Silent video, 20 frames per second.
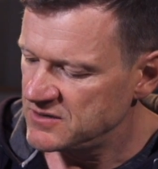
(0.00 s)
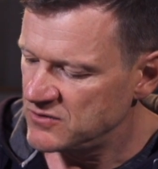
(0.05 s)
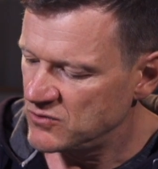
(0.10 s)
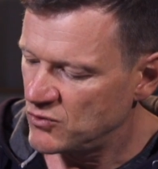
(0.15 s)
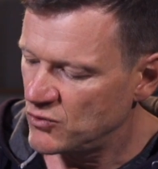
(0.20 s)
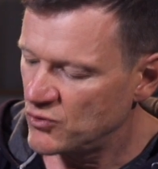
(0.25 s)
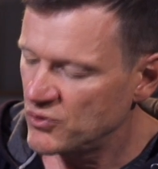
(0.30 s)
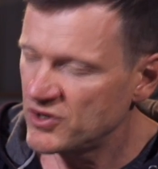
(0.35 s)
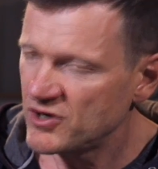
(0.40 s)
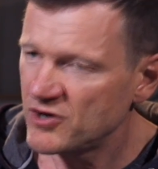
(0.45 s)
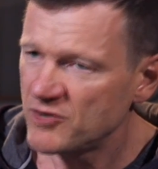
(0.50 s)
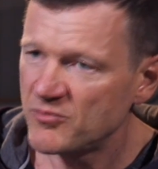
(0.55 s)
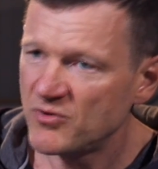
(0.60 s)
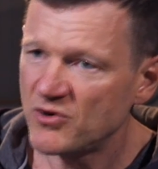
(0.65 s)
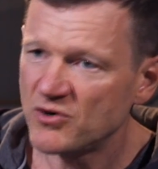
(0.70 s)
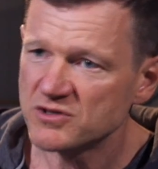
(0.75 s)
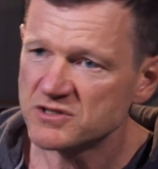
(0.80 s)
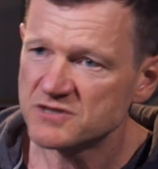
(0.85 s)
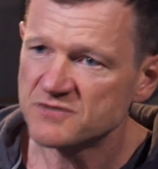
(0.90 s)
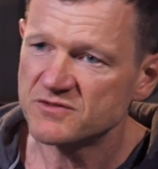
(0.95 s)
audio
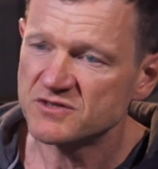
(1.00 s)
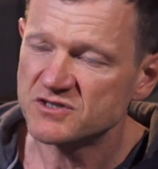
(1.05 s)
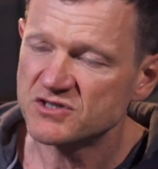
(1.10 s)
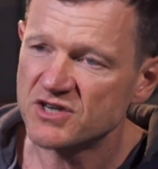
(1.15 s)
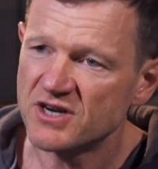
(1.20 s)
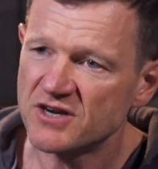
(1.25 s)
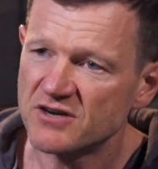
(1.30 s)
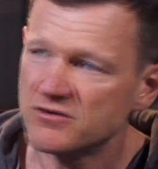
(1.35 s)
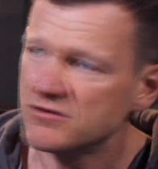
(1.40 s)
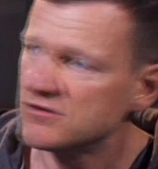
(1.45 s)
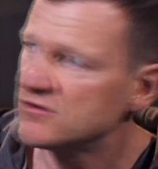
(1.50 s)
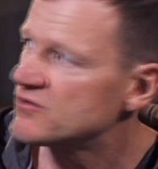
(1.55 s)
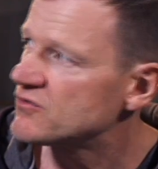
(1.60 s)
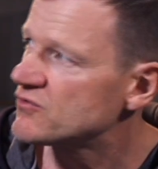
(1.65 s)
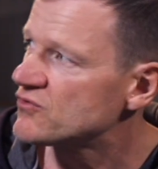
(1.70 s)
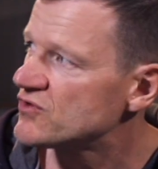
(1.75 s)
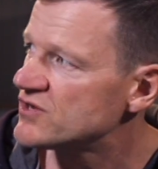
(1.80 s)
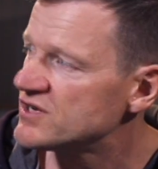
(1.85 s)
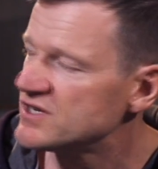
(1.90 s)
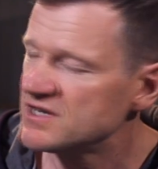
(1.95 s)
pots for channel
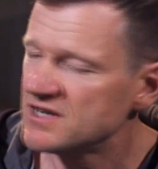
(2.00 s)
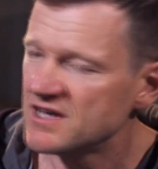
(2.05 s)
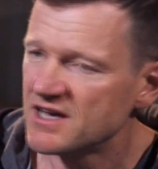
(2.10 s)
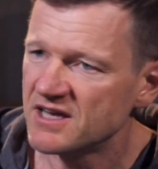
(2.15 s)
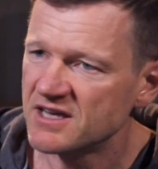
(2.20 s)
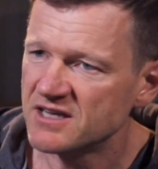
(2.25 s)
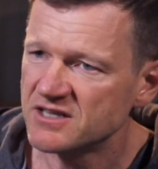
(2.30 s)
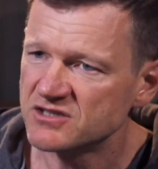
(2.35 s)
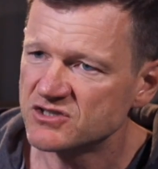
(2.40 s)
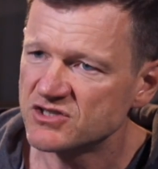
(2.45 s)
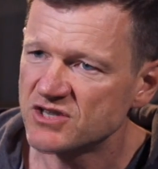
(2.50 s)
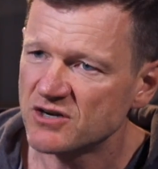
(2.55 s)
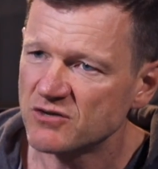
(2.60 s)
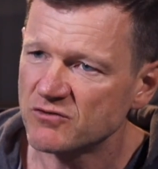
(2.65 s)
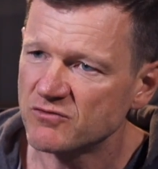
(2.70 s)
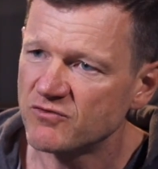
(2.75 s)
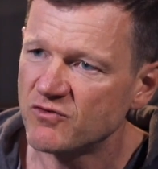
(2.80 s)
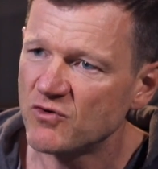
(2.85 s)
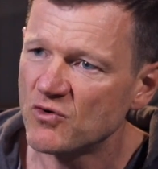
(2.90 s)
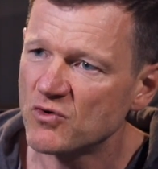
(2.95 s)
3 and channel
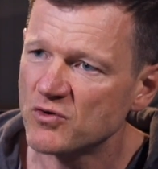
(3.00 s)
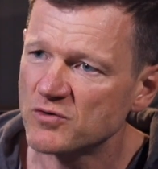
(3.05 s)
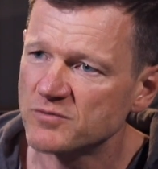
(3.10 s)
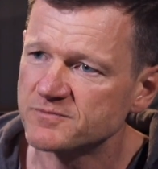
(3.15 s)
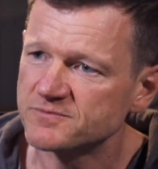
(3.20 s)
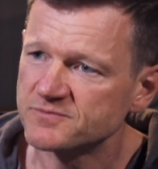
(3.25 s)
4.